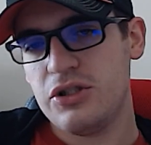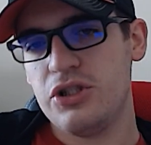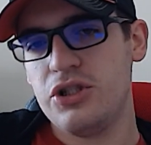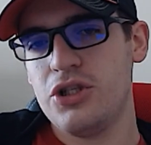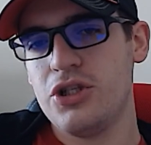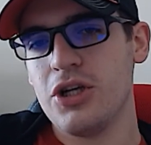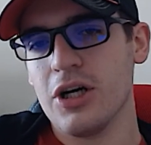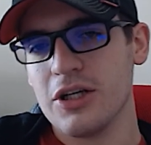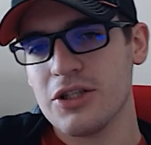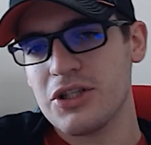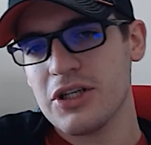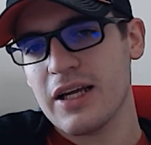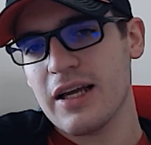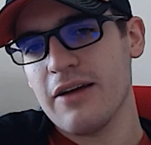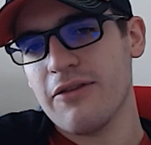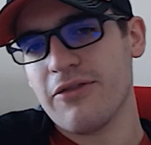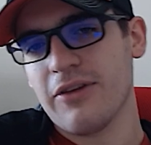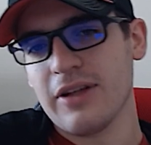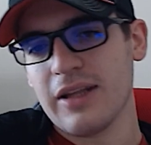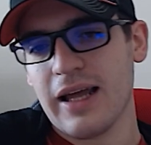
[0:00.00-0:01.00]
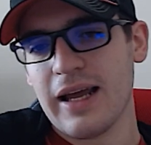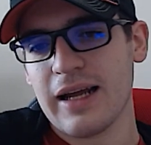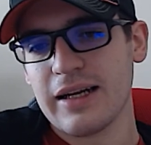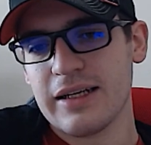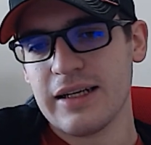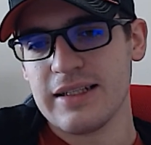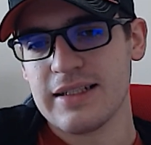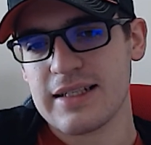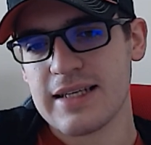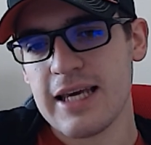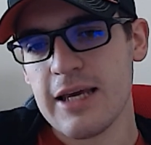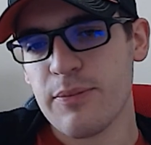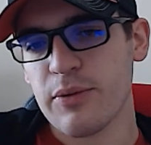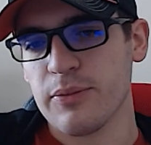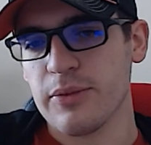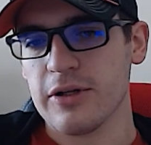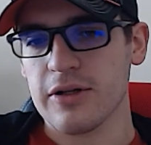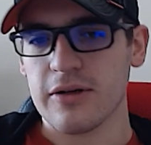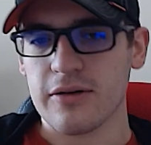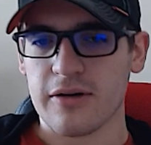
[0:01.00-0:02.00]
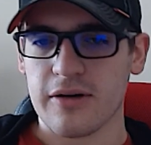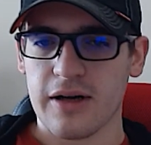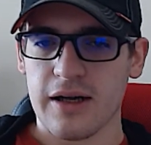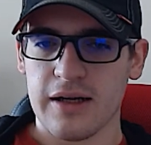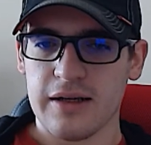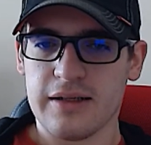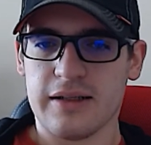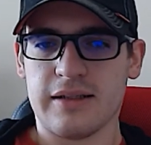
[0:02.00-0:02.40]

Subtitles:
judging if a land is keepable or not.